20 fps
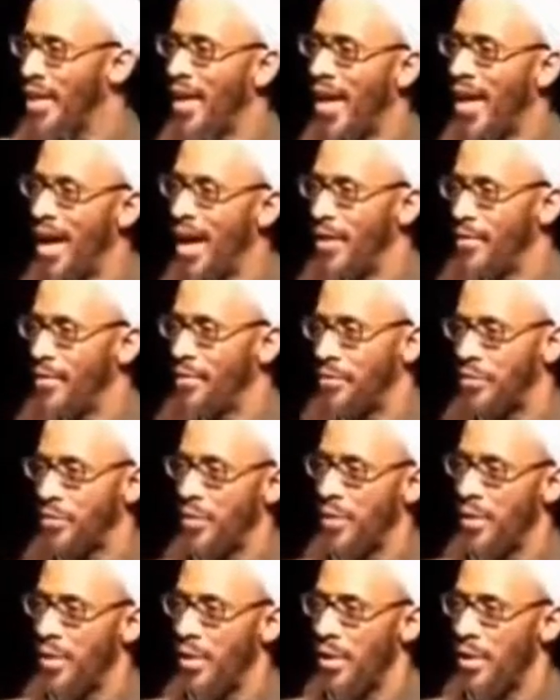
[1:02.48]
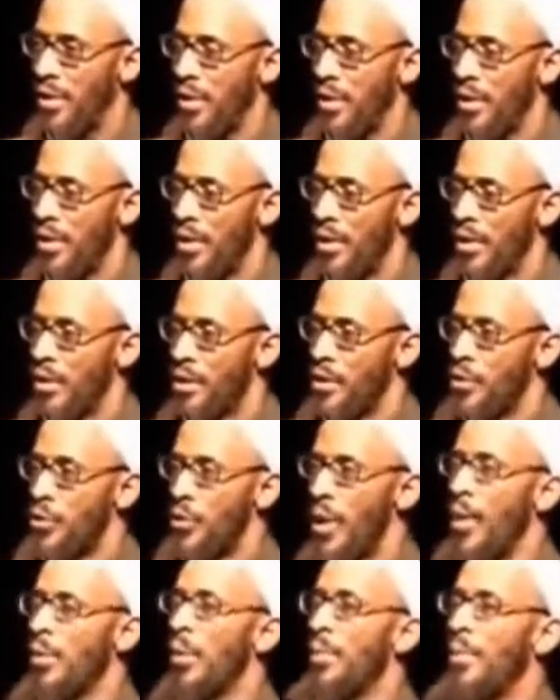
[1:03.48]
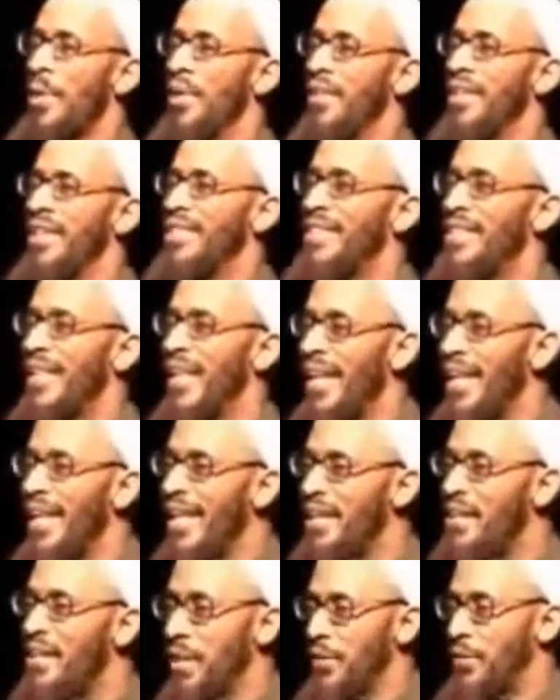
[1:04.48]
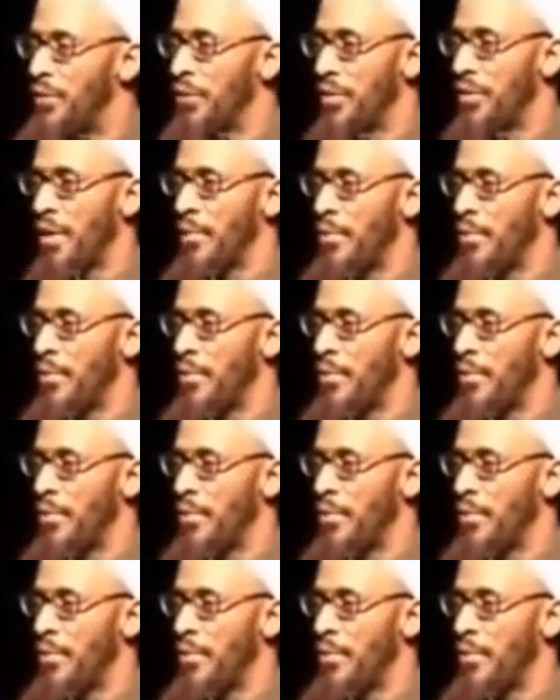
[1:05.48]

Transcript: in their lives. So I want to make this easy